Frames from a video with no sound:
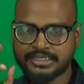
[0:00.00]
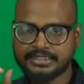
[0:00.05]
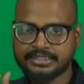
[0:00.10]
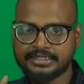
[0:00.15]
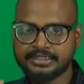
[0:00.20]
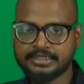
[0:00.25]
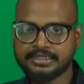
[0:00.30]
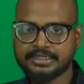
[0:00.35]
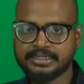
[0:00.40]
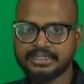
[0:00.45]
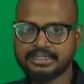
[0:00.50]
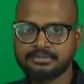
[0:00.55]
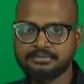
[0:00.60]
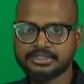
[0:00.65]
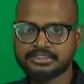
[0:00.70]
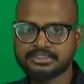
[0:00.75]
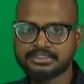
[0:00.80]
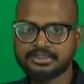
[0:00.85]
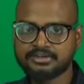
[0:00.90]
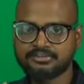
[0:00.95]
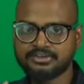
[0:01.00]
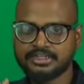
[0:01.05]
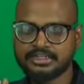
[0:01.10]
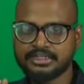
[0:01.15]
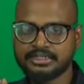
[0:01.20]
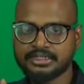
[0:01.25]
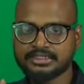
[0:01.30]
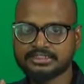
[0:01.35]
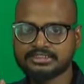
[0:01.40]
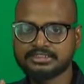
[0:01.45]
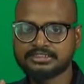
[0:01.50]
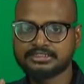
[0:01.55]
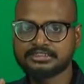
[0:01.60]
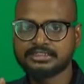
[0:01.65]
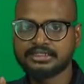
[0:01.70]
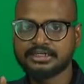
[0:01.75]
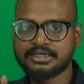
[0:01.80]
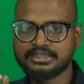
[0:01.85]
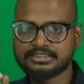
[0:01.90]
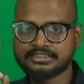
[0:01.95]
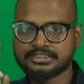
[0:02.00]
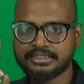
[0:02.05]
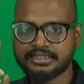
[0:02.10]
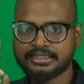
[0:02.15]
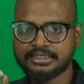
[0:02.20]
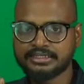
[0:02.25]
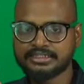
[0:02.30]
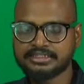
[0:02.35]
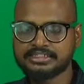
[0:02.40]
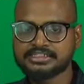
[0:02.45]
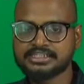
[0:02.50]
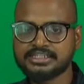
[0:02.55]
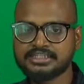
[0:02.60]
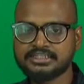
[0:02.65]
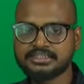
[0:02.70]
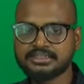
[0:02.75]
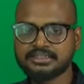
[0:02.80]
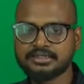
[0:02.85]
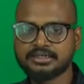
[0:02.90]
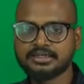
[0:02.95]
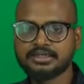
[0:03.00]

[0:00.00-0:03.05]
80 percent of the reactions they ask in iit jee